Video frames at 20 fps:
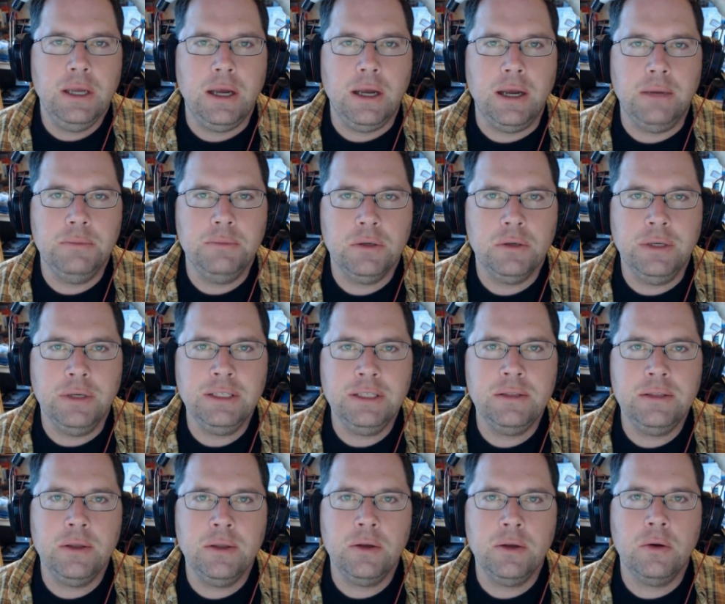Um, so is
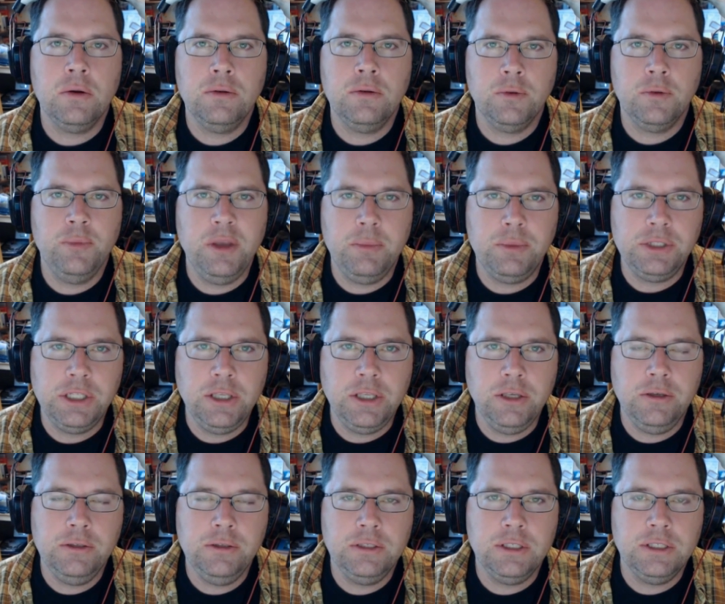the goal for people to
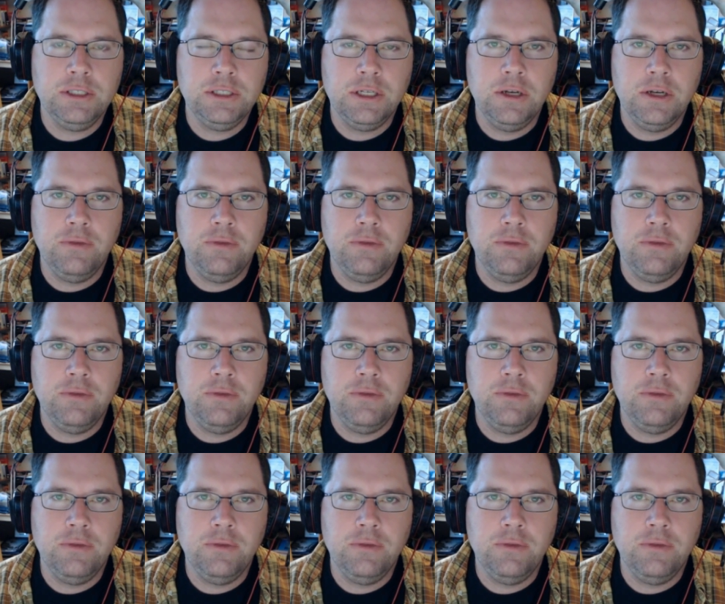use this to